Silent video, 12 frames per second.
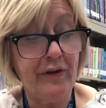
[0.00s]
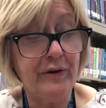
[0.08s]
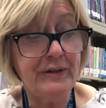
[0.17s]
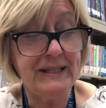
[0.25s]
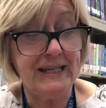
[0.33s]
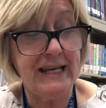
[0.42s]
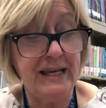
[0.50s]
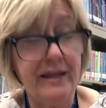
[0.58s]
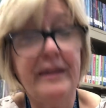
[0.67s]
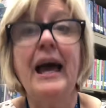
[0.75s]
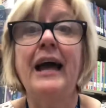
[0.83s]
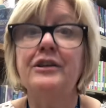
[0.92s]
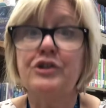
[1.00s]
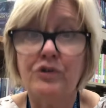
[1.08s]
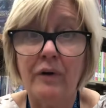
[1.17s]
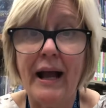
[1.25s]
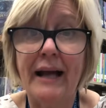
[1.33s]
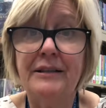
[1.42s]
her teeth and
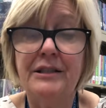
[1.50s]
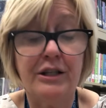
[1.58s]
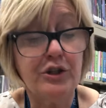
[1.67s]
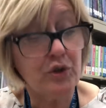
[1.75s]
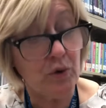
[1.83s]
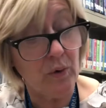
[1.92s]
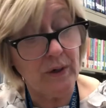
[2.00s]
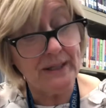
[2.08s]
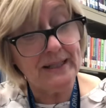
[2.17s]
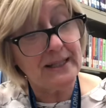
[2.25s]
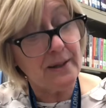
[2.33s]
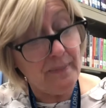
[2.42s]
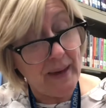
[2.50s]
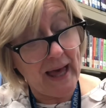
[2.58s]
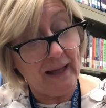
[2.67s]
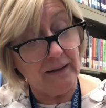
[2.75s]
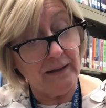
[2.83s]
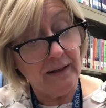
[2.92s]
dragged it towards the
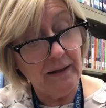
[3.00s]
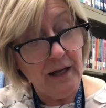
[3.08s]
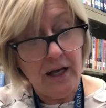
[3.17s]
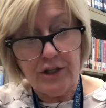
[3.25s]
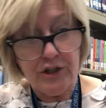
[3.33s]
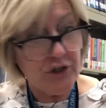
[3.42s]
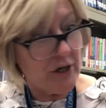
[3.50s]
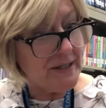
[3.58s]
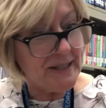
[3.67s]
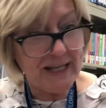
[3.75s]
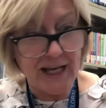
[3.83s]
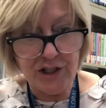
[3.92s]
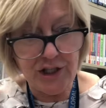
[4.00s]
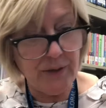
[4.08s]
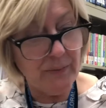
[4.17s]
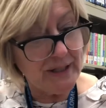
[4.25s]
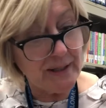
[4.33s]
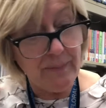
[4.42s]
bell. Just as she
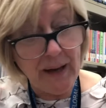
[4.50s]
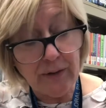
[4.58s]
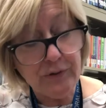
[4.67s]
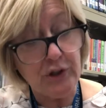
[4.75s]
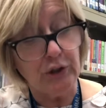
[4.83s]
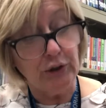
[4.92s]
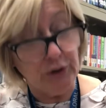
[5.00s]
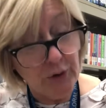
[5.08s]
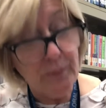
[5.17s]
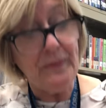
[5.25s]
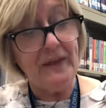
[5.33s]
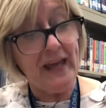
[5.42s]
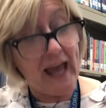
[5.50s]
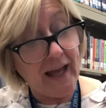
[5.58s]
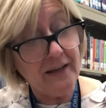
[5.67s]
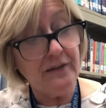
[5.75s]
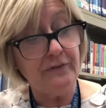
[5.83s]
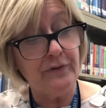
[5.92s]
was about to loop the
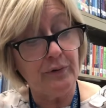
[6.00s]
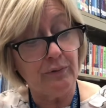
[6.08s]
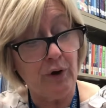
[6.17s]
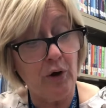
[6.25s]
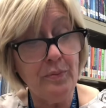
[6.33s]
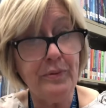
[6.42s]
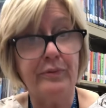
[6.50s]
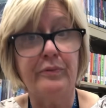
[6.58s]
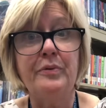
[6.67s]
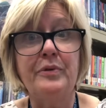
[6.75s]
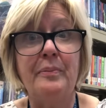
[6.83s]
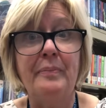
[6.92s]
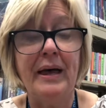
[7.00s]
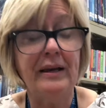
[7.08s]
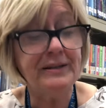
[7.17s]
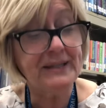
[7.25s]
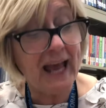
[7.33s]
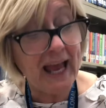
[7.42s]
end of the rope through the
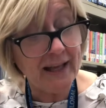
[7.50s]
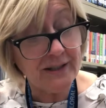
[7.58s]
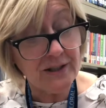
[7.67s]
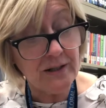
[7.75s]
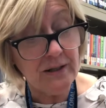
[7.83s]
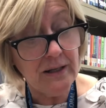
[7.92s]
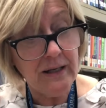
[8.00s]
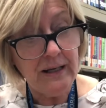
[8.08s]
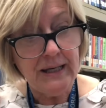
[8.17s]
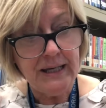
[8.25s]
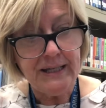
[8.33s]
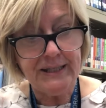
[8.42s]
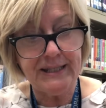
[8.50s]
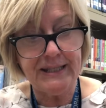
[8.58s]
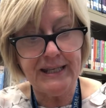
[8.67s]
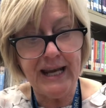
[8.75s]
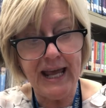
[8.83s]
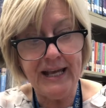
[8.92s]
bell's handle,
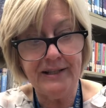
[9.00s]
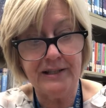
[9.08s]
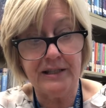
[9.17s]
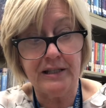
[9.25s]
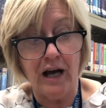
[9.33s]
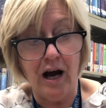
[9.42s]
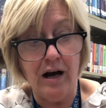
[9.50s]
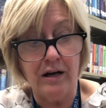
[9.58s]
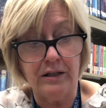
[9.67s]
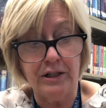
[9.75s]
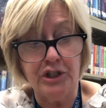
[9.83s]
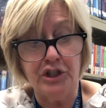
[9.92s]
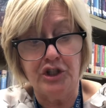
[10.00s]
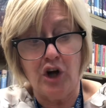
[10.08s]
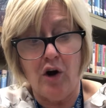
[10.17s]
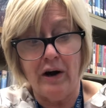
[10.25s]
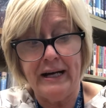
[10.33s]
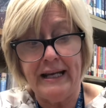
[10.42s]
Snake's tongue
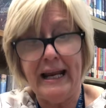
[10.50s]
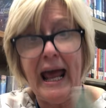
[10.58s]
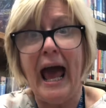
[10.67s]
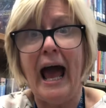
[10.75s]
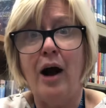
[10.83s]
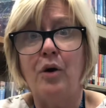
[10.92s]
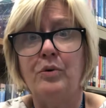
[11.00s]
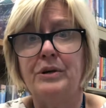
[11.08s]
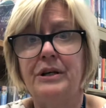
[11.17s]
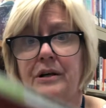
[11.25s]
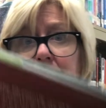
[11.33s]
darted out.